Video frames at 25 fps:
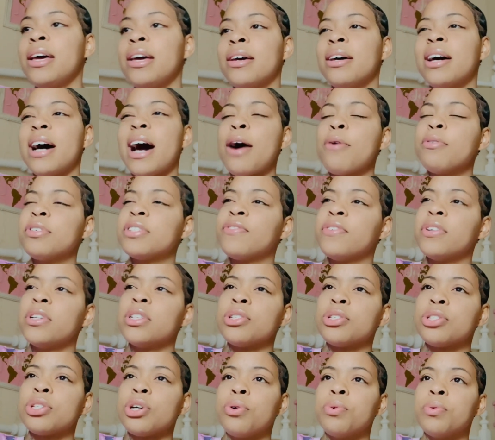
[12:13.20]
I was
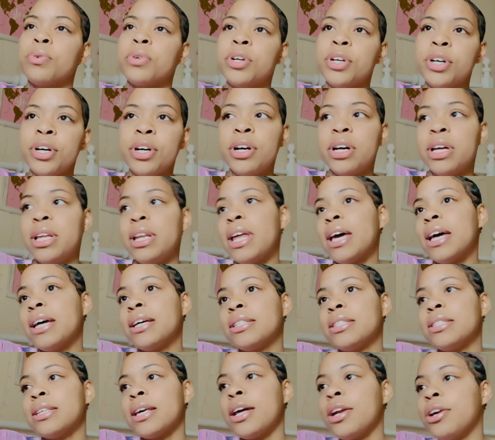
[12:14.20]
feeling so good
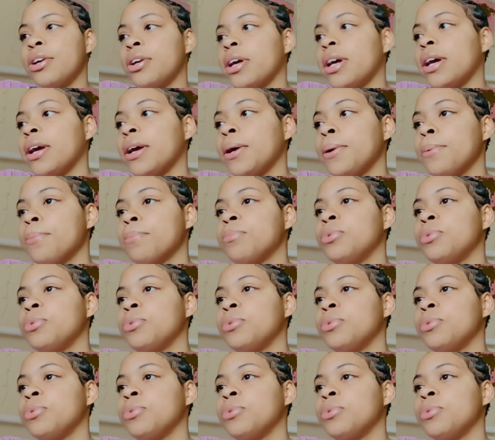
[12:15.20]
last Saturday.